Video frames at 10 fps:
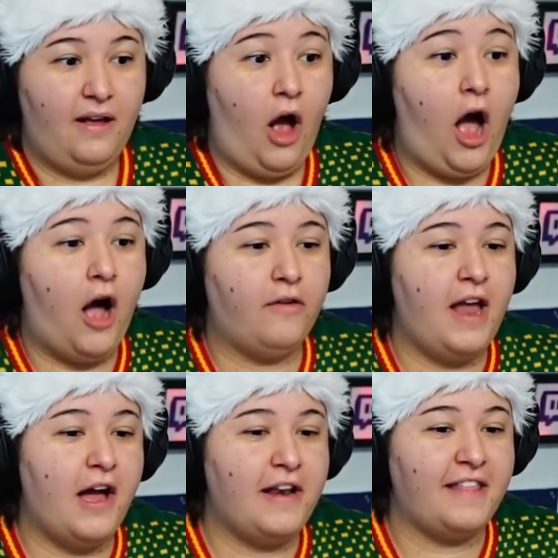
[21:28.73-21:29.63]
Oh,
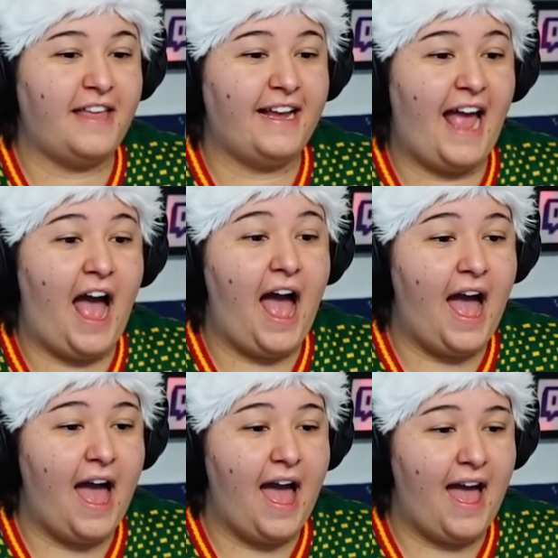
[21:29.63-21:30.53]
no, not the cat!
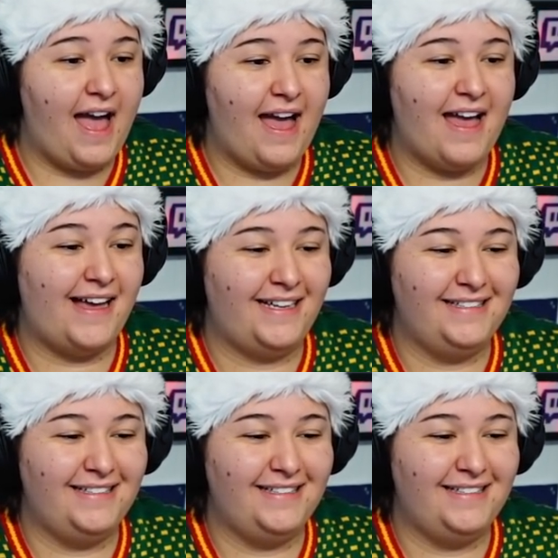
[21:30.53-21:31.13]
Ah!